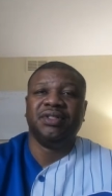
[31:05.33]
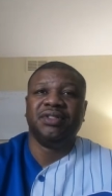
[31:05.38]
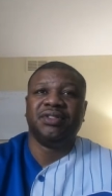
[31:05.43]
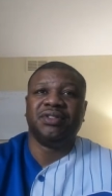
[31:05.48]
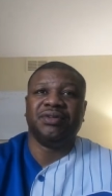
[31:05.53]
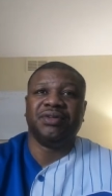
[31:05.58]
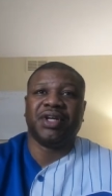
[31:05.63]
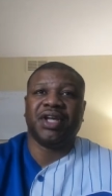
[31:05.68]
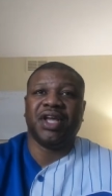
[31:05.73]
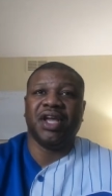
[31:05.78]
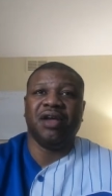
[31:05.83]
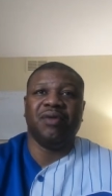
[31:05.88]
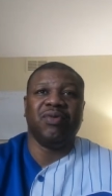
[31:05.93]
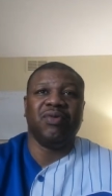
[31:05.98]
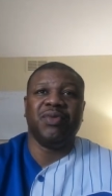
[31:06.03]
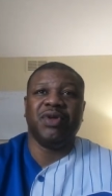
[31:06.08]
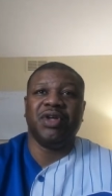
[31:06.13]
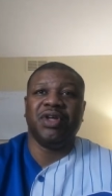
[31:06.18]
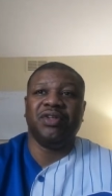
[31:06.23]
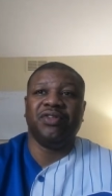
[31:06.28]
So the
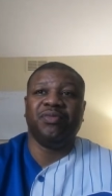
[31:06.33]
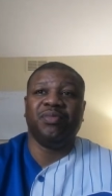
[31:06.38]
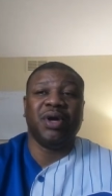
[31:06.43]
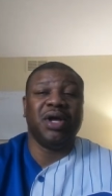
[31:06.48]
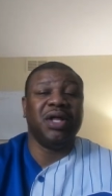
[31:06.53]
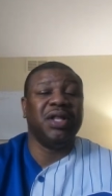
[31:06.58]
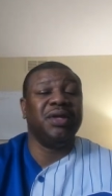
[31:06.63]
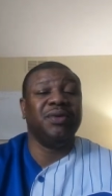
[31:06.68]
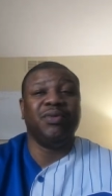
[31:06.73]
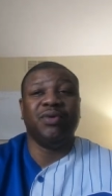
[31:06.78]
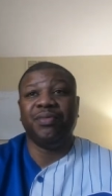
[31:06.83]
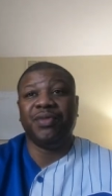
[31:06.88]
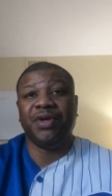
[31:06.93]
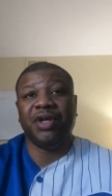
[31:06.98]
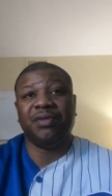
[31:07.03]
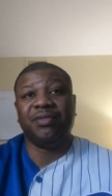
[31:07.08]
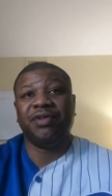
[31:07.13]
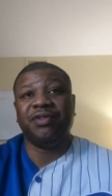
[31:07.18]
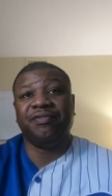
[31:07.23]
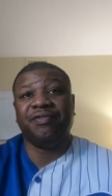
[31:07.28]
cameramans probably won't
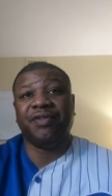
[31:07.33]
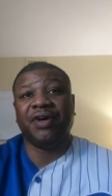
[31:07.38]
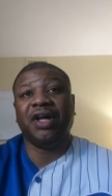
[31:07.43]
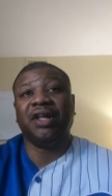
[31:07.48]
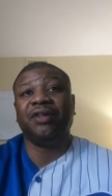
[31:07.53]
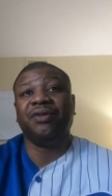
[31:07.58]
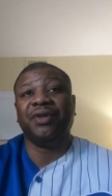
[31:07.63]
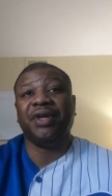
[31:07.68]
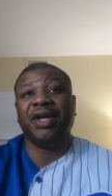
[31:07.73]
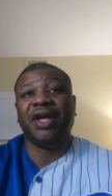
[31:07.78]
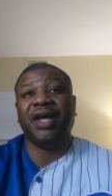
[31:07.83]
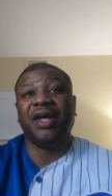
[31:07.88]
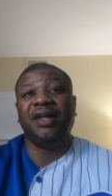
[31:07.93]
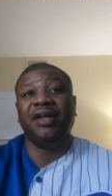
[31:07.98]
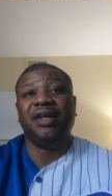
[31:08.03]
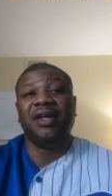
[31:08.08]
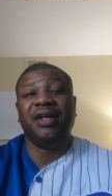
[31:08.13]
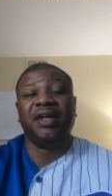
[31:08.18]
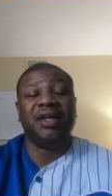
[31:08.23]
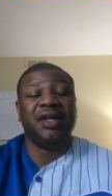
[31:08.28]
be able to follow
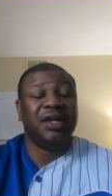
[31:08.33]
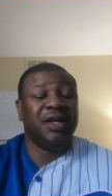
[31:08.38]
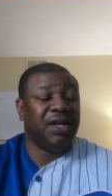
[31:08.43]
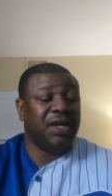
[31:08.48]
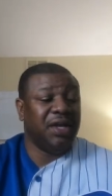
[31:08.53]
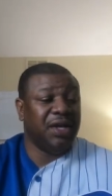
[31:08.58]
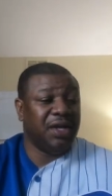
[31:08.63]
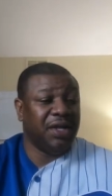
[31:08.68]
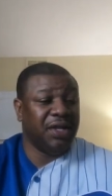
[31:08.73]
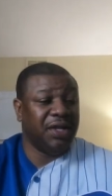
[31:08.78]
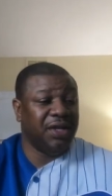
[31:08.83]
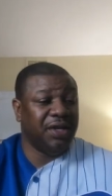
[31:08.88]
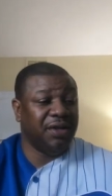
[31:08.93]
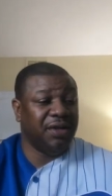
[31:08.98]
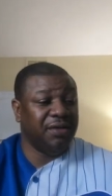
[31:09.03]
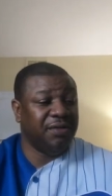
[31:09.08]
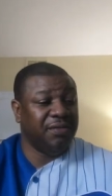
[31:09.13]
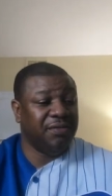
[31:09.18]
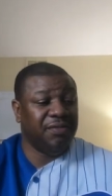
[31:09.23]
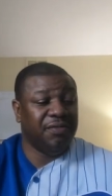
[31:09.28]
that.
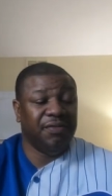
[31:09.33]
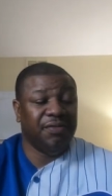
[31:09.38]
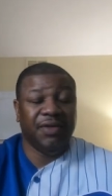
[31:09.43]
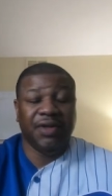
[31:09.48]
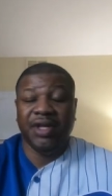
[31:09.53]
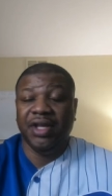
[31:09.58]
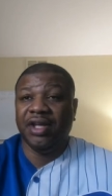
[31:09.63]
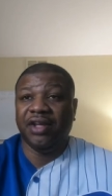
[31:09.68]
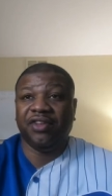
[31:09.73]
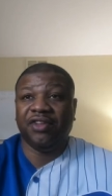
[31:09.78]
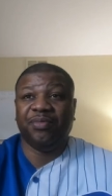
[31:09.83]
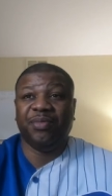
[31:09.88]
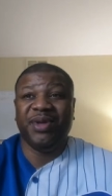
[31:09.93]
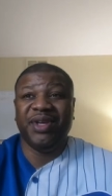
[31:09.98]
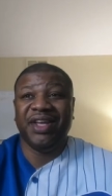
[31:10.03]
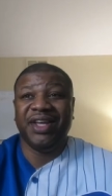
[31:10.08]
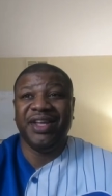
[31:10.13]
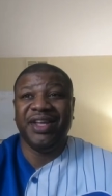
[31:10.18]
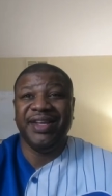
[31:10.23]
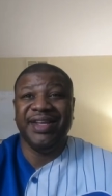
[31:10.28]
And
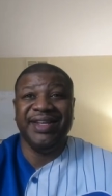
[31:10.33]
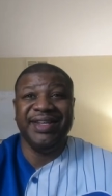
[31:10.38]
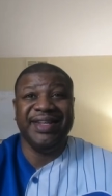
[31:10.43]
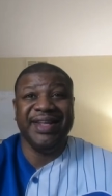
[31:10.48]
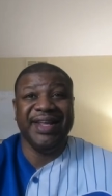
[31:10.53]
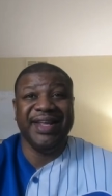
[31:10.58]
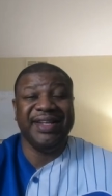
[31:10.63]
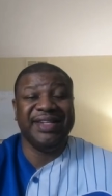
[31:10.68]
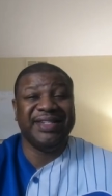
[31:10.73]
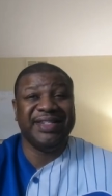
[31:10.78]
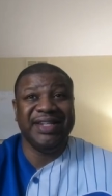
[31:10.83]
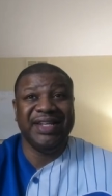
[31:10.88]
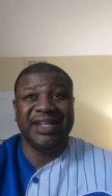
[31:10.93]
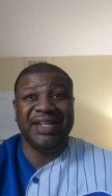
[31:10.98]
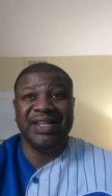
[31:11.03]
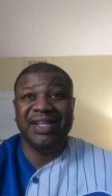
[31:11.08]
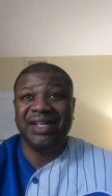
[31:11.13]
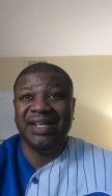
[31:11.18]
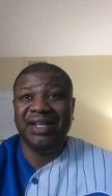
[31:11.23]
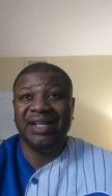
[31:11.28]
ESPN and
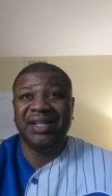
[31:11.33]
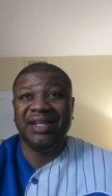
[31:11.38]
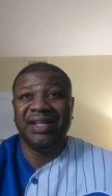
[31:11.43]
Disney,